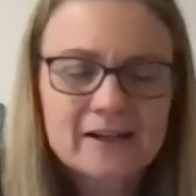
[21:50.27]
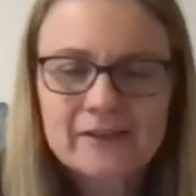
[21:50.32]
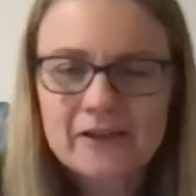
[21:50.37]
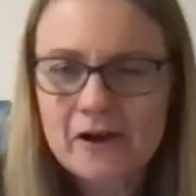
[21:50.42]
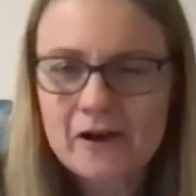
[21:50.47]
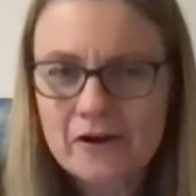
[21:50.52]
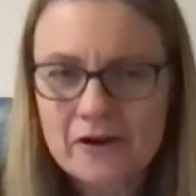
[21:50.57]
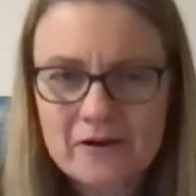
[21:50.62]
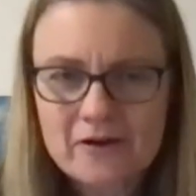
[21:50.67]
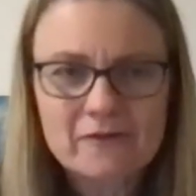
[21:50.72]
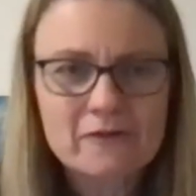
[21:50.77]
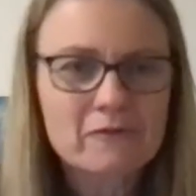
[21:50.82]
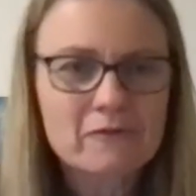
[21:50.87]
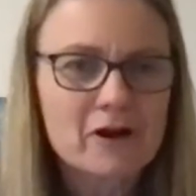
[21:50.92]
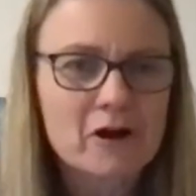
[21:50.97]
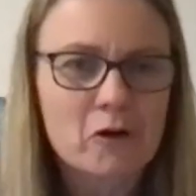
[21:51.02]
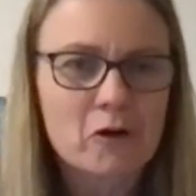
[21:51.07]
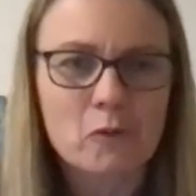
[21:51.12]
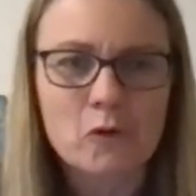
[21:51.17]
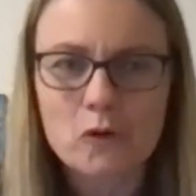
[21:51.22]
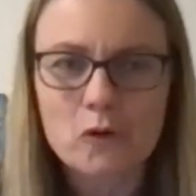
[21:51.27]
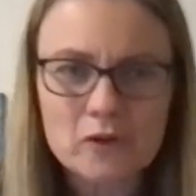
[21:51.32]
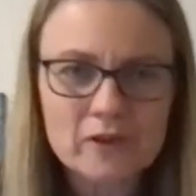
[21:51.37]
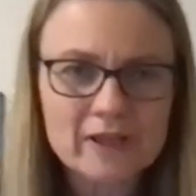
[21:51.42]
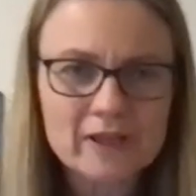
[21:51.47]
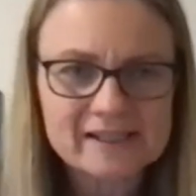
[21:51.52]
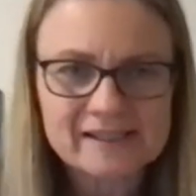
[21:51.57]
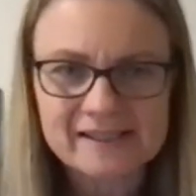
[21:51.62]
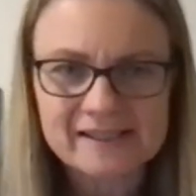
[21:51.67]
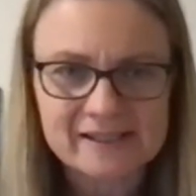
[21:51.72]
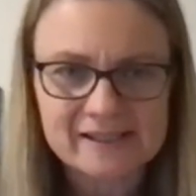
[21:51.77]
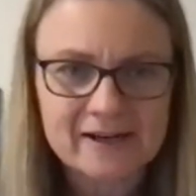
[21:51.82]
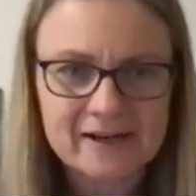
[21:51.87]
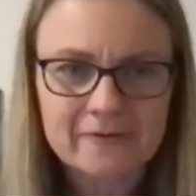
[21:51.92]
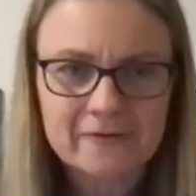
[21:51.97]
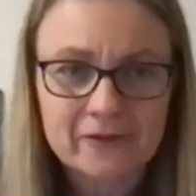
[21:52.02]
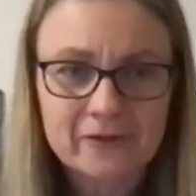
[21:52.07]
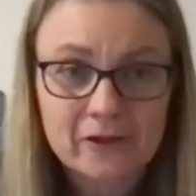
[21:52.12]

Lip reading: overwhelm, all that stuff,